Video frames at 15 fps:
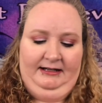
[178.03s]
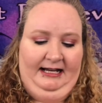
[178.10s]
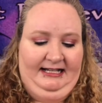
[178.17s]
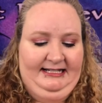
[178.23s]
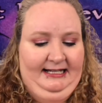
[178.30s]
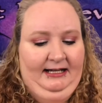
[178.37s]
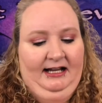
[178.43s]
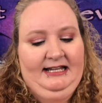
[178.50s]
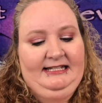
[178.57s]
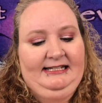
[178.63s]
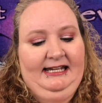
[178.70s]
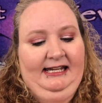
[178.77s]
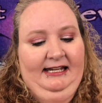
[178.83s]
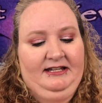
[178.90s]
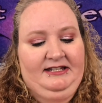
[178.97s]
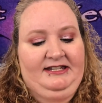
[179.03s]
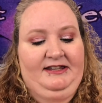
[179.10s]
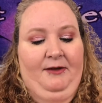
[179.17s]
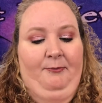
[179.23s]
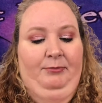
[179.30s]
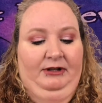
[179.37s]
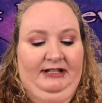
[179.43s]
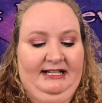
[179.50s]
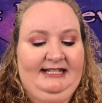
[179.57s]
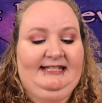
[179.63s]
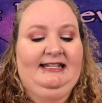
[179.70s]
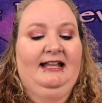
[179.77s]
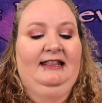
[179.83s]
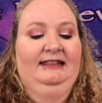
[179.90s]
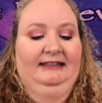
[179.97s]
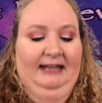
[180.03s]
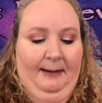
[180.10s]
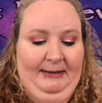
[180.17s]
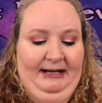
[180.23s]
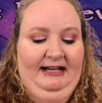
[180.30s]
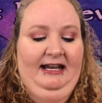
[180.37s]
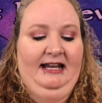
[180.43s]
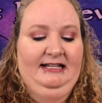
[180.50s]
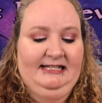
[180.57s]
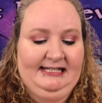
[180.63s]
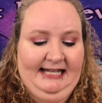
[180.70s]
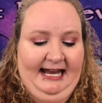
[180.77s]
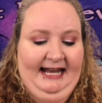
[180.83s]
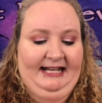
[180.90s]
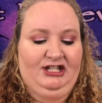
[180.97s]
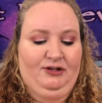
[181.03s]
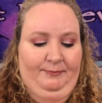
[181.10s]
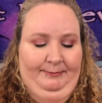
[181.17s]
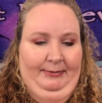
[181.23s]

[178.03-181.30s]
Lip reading: Next thing I see is the Bliss Lemon and Sage